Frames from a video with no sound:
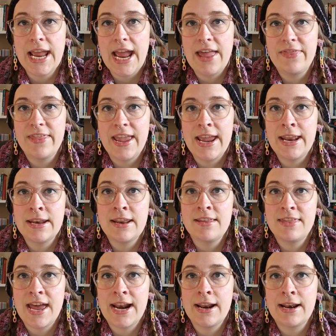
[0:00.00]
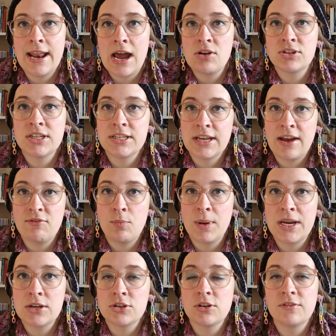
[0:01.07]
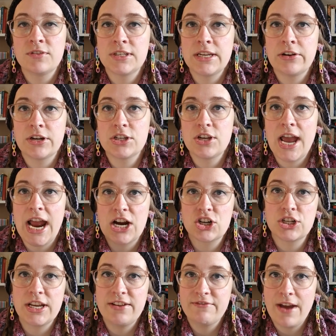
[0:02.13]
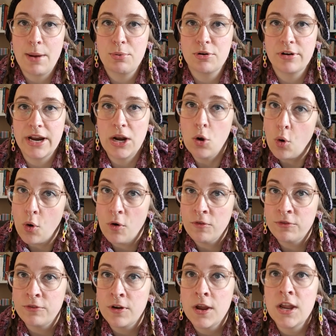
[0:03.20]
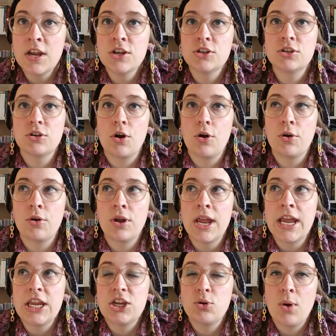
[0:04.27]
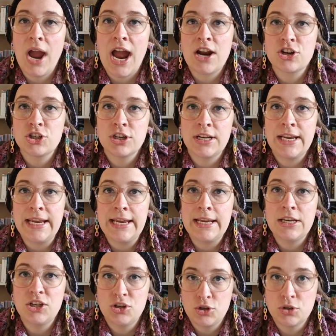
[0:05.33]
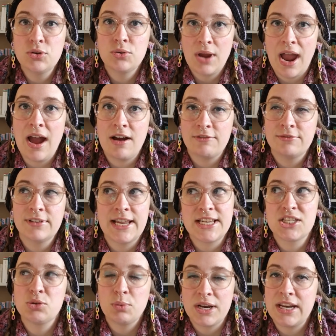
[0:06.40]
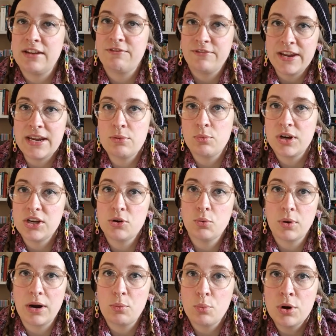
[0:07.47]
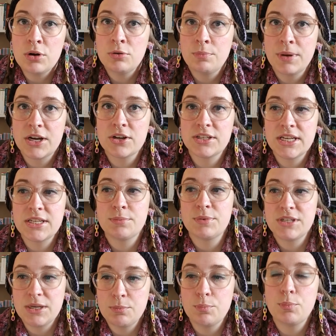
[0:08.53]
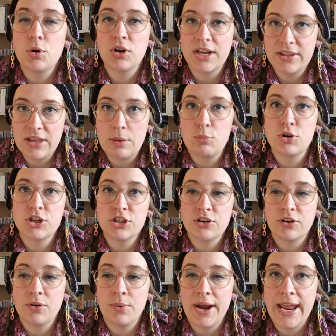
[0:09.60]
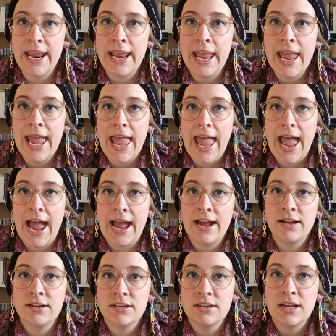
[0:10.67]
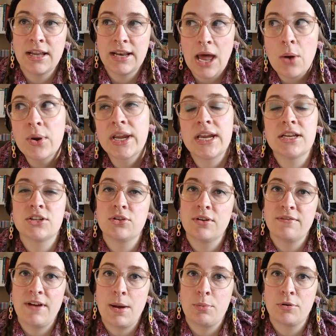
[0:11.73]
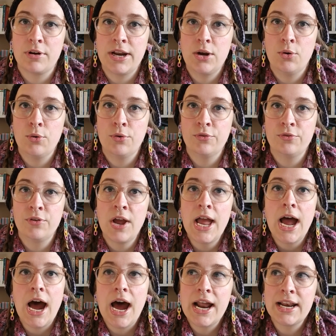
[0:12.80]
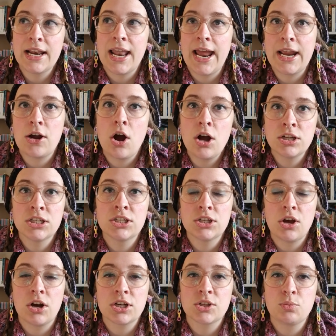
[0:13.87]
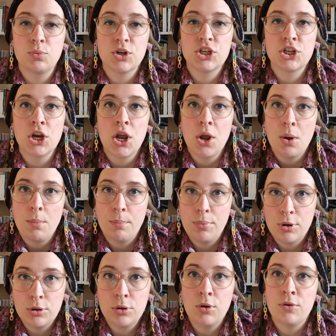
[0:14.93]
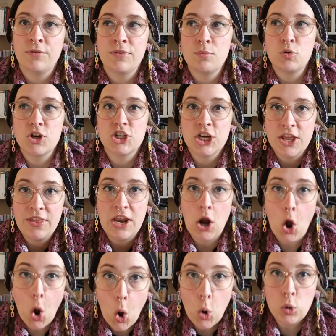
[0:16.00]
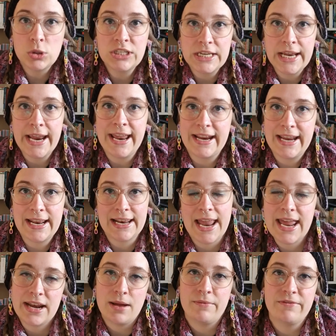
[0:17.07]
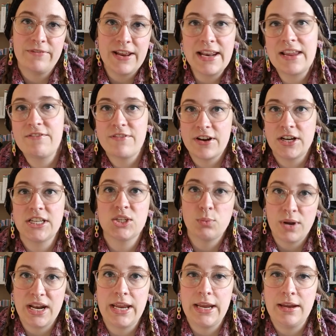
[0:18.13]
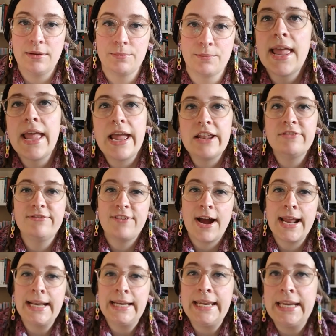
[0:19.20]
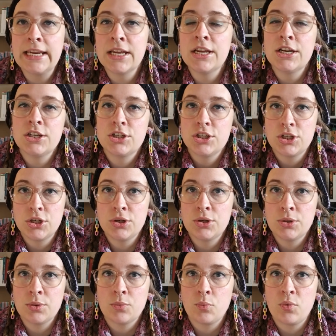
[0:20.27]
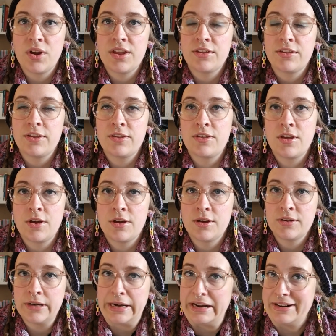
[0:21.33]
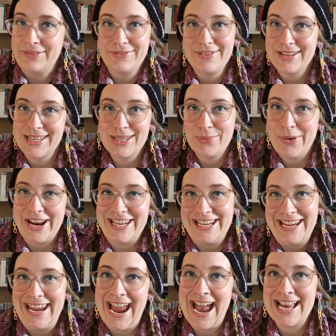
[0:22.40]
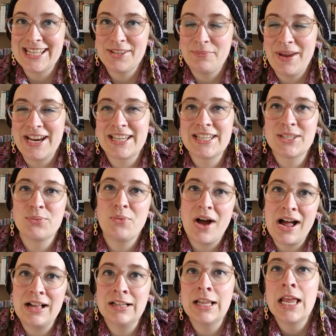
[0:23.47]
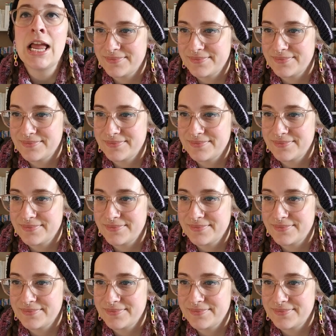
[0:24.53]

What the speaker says: And then that allows it to have a bigger surface area to actually evaporate off. So you actually do have less sweaty feet when you wear wool because it's busy pulling that moisture away and allowing it to evaporate off. Unlike cotton socks, which pull off the moisture and then hold it and can land up feeling very sweaty. And finally, to do with the kind of sweaty aspect as well.